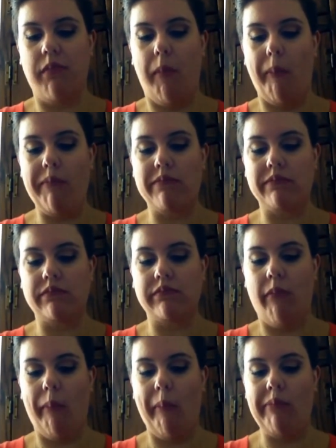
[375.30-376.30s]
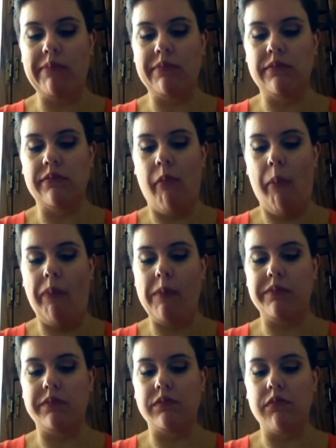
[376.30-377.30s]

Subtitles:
(silence)